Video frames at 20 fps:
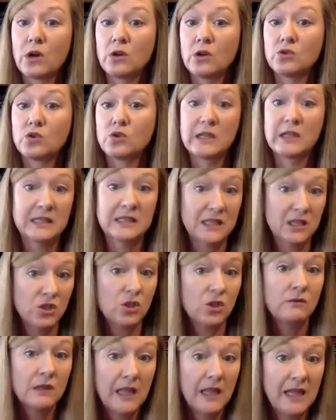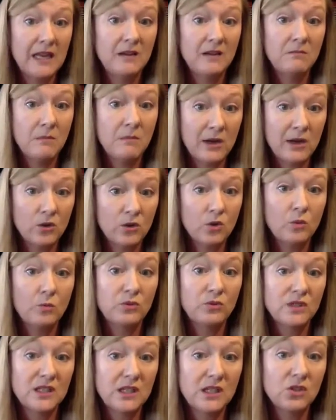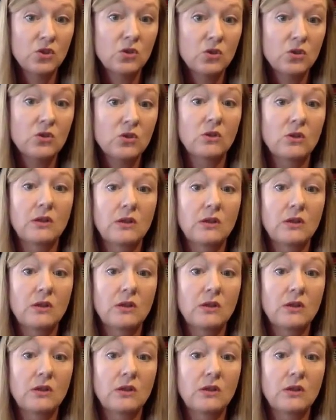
for transition-related medical procedures